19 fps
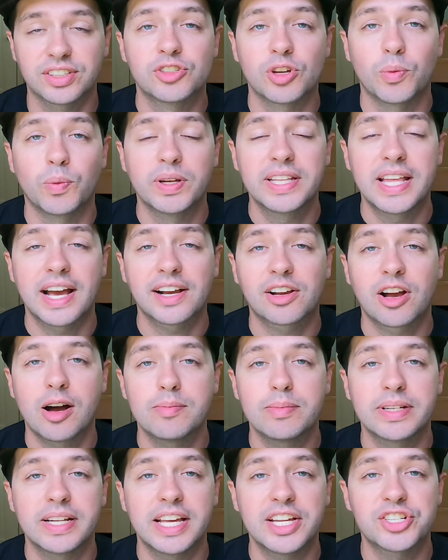So with that
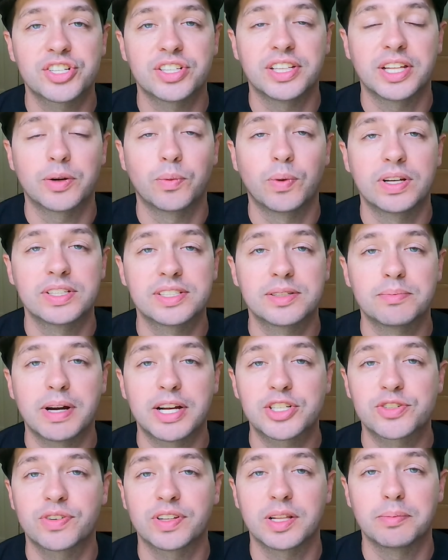combination, there wasn't
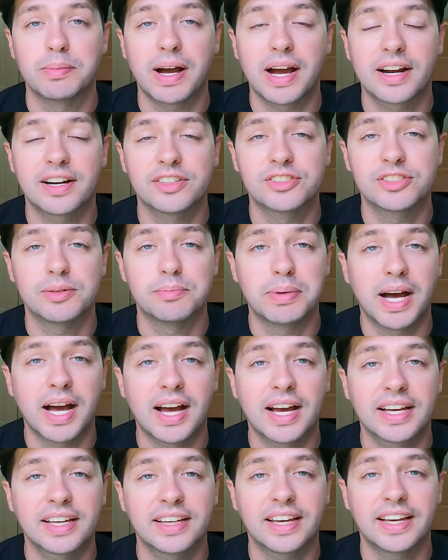much for the buyers to
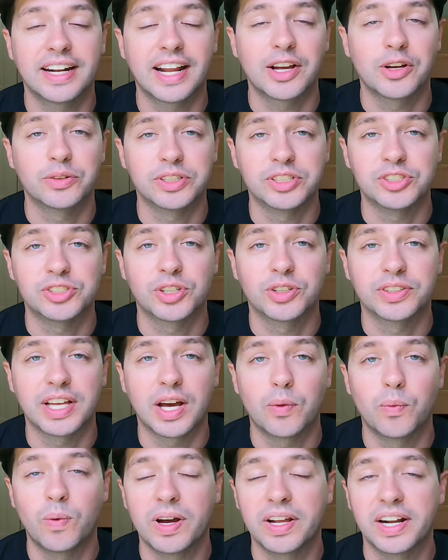buy, and I only sold
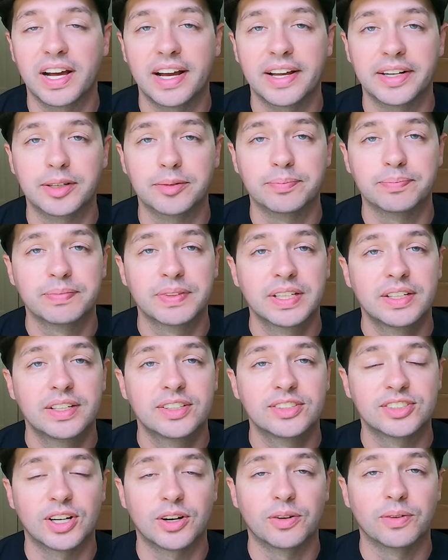that one item.
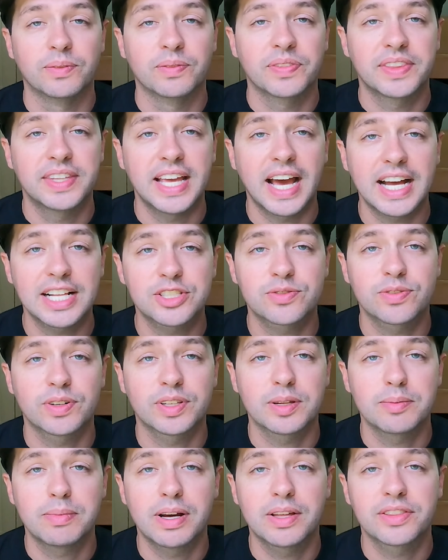So that's for
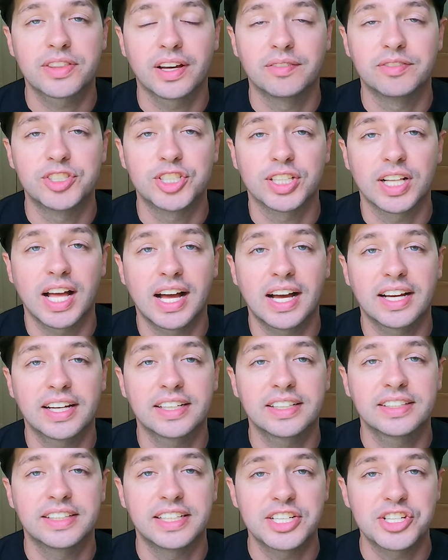the month of
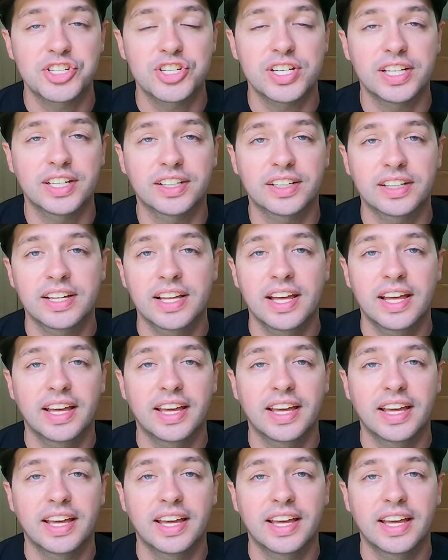July this year.